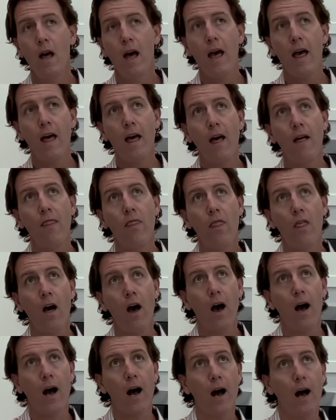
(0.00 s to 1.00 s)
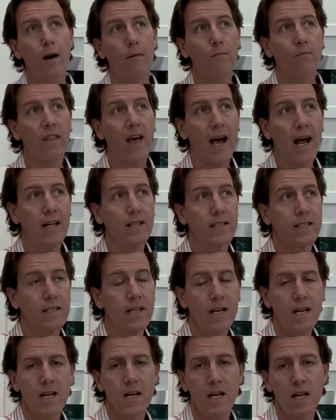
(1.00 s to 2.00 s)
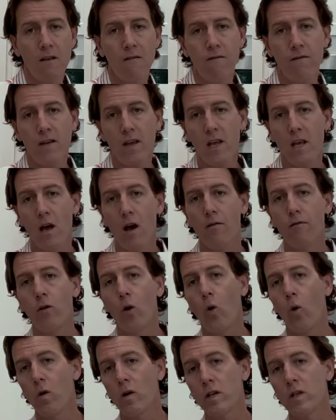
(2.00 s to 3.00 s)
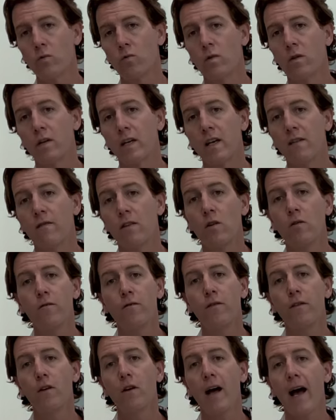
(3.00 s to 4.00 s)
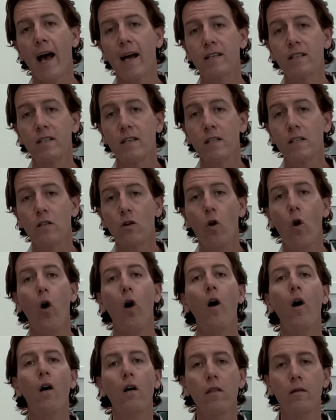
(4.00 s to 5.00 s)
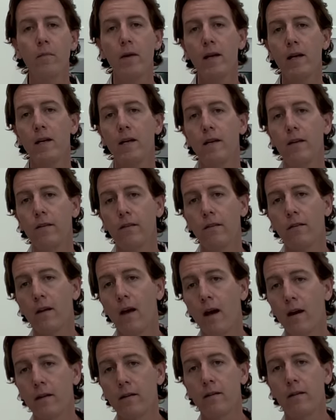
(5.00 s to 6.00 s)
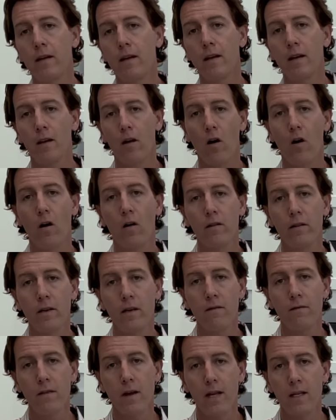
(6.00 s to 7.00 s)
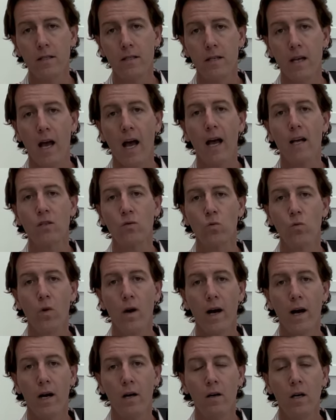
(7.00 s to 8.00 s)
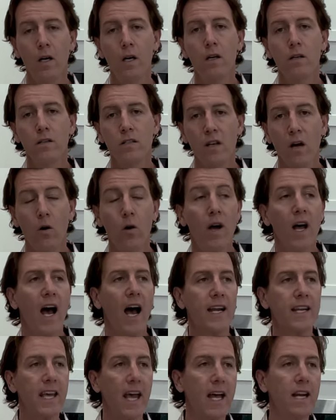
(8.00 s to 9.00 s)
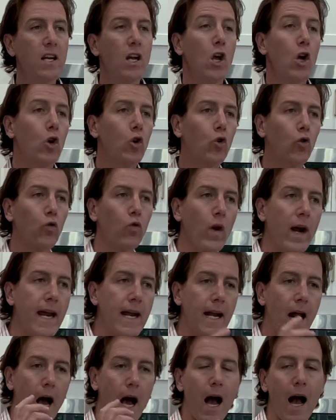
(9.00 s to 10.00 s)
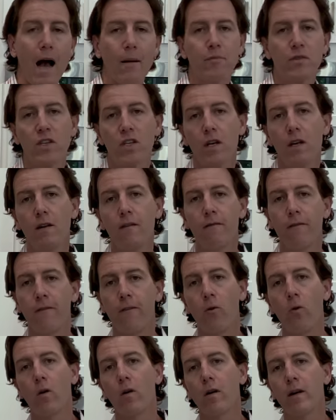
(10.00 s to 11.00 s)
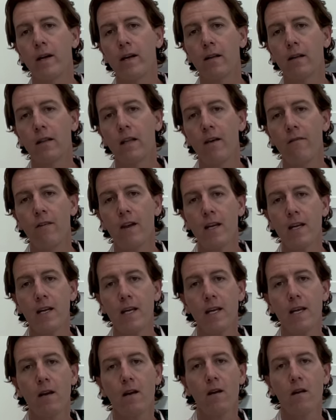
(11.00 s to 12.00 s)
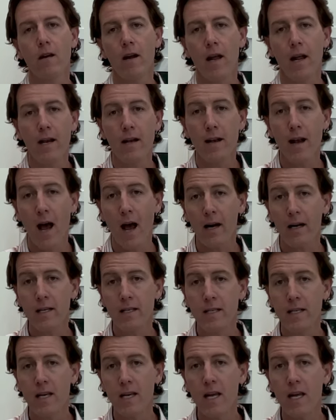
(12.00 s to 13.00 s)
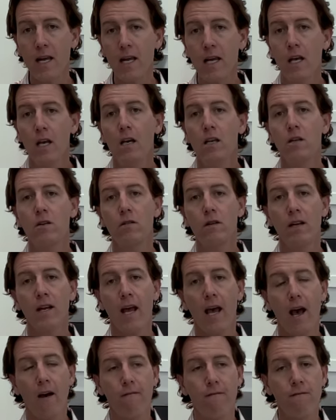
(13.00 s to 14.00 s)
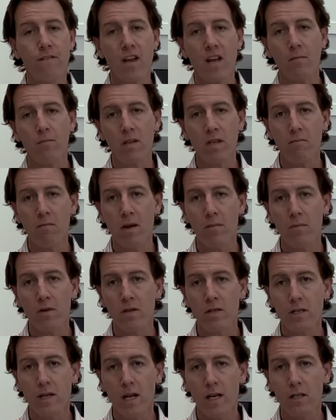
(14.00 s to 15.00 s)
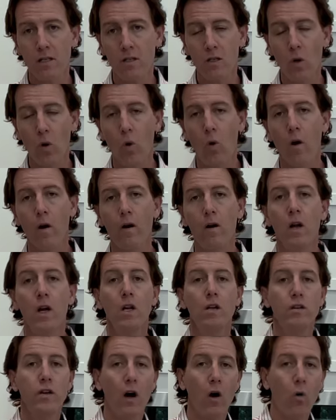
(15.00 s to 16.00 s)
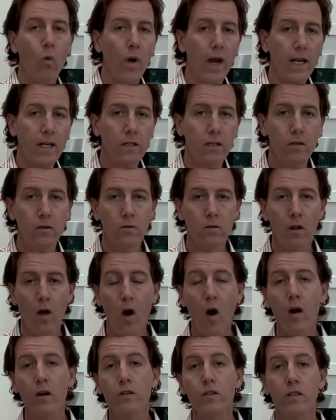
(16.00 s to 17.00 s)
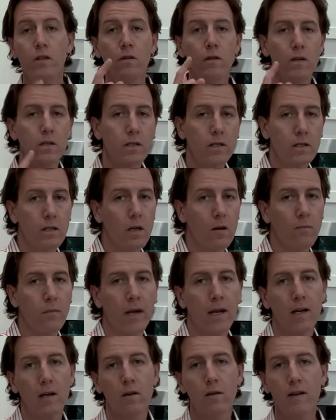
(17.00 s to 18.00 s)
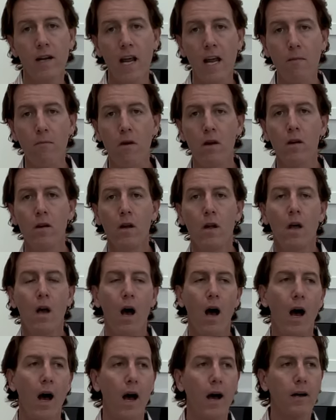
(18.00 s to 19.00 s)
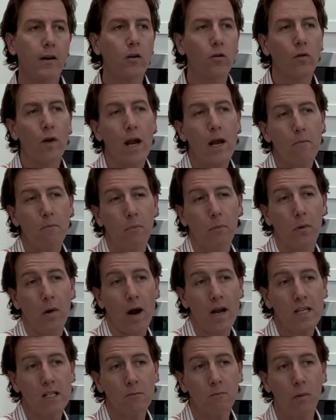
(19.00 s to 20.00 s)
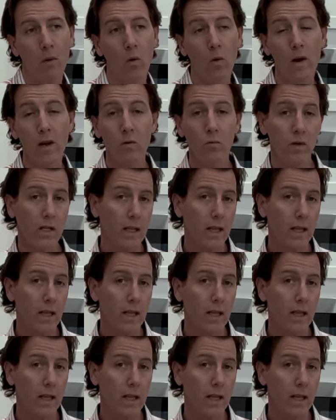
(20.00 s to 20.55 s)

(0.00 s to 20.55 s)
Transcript: And that CDD fee, of course, will give you full access to all the amenities in Nocatee and all the events as well. So again, great option for living here in Nocatee. You can have family members next door. Don't wait too long, so you can still pick your neighbor. Great price point with